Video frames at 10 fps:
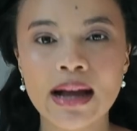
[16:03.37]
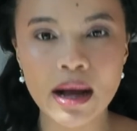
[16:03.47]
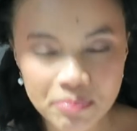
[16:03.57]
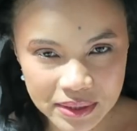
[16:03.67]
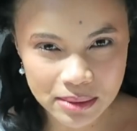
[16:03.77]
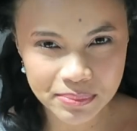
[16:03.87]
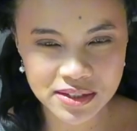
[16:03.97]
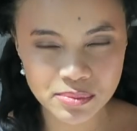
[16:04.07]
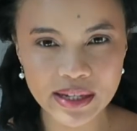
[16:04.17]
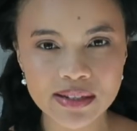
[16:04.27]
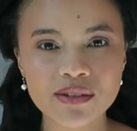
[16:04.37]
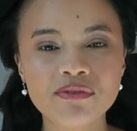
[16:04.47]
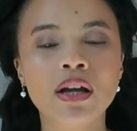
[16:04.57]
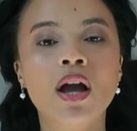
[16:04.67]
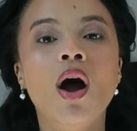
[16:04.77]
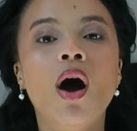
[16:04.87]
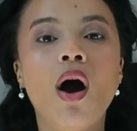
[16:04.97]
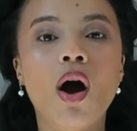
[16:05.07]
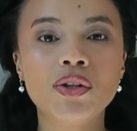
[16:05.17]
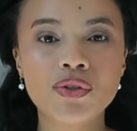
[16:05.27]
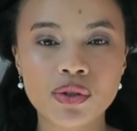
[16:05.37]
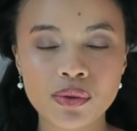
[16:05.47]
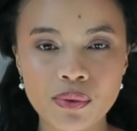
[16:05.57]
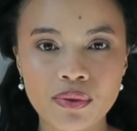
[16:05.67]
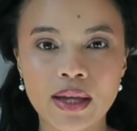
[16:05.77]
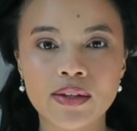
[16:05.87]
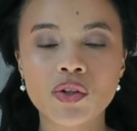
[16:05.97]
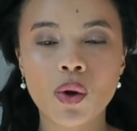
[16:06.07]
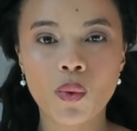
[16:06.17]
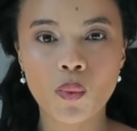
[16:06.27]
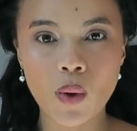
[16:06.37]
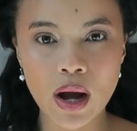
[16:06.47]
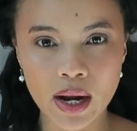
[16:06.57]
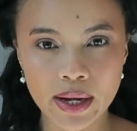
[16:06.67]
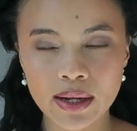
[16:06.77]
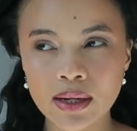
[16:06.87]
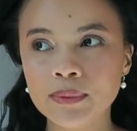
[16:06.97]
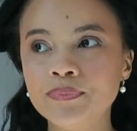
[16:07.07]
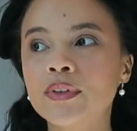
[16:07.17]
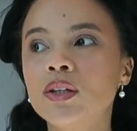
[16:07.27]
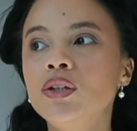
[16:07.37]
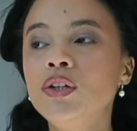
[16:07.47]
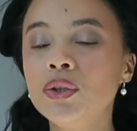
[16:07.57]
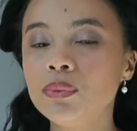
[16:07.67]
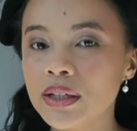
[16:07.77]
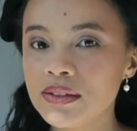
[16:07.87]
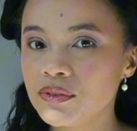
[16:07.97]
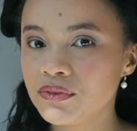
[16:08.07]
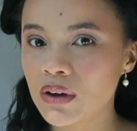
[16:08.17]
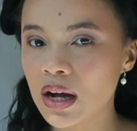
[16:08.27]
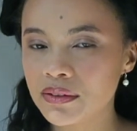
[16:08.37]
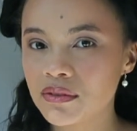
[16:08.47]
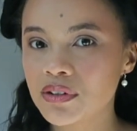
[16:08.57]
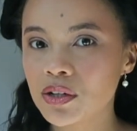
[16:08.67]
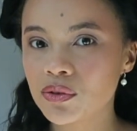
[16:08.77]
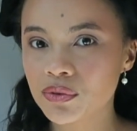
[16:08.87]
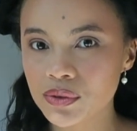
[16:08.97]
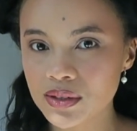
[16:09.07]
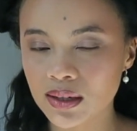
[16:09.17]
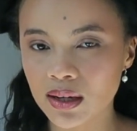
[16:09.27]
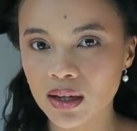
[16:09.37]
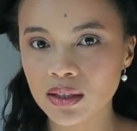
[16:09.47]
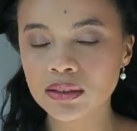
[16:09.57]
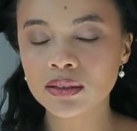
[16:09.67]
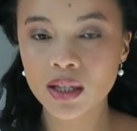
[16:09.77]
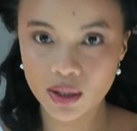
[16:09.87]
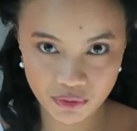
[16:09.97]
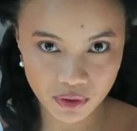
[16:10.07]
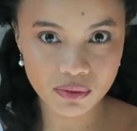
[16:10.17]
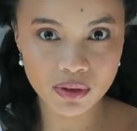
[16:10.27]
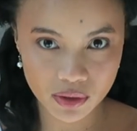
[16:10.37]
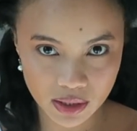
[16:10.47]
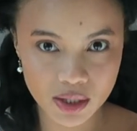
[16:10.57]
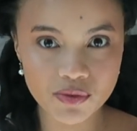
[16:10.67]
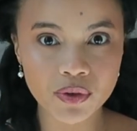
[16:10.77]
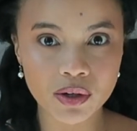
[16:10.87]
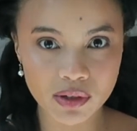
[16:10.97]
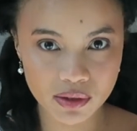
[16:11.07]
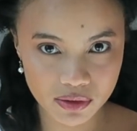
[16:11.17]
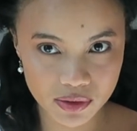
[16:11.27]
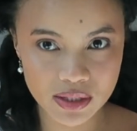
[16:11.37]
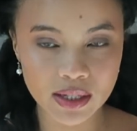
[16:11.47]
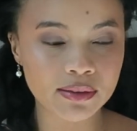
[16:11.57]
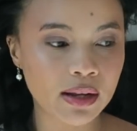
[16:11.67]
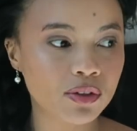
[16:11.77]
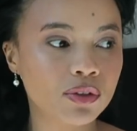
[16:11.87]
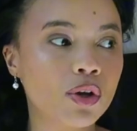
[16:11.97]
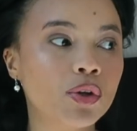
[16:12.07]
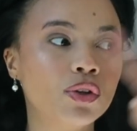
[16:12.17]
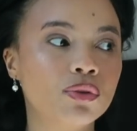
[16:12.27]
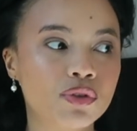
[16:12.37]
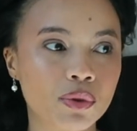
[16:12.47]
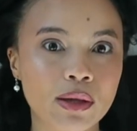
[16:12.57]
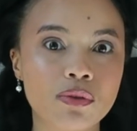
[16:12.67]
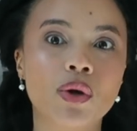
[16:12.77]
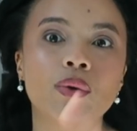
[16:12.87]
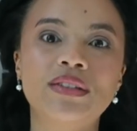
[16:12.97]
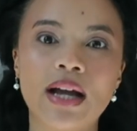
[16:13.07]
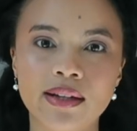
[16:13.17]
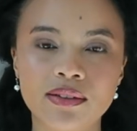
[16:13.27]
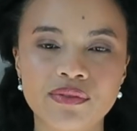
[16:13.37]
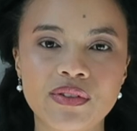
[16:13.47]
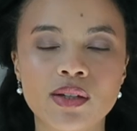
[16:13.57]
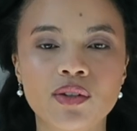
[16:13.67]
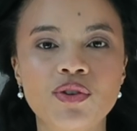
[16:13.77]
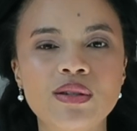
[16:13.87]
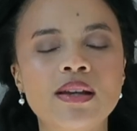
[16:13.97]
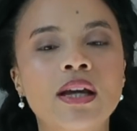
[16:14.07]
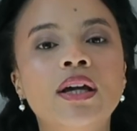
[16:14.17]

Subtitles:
company perspective, are two things. One, you want to find a recruiter. If you're looking for a recruiter and you know you're doing those kinds of searches,